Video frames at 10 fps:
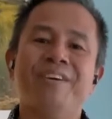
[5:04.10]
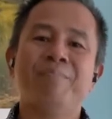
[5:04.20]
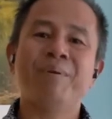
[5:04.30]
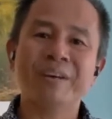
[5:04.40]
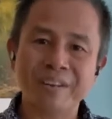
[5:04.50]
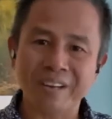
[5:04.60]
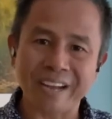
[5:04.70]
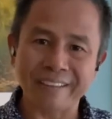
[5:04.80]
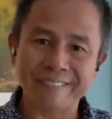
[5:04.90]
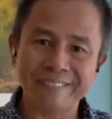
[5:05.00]
a better
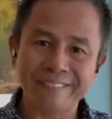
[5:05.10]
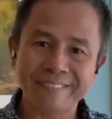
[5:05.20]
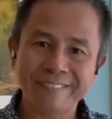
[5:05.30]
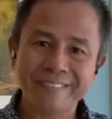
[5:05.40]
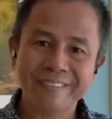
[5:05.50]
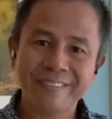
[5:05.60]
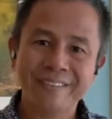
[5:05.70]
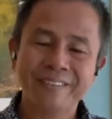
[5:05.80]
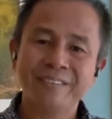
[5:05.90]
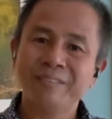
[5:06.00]
life.
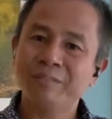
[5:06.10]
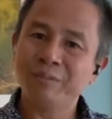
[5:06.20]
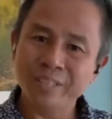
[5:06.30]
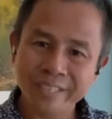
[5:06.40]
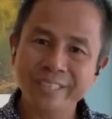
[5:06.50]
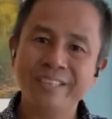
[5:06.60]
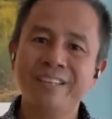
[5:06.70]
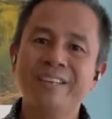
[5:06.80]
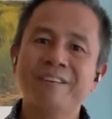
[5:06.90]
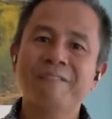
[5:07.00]
We
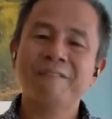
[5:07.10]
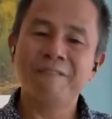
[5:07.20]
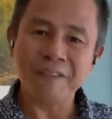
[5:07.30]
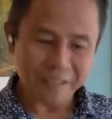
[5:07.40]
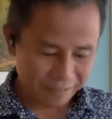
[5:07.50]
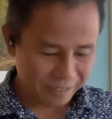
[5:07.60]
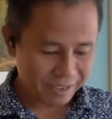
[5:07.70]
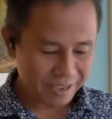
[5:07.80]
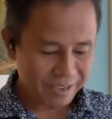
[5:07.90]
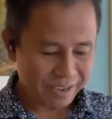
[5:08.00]
need faith,
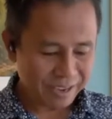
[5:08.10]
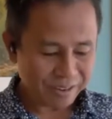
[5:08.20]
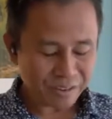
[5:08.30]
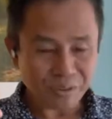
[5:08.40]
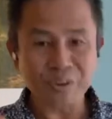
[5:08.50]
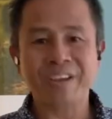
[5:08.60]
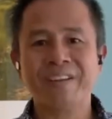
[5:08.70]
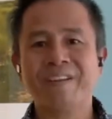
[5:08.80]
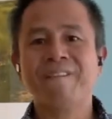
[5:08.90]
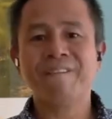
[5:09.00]
and
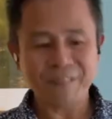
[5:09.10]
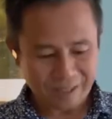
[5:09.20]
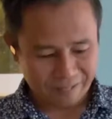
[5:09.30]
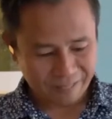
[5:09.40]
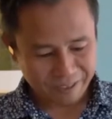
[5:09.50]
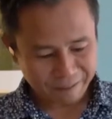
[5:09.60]
great faith.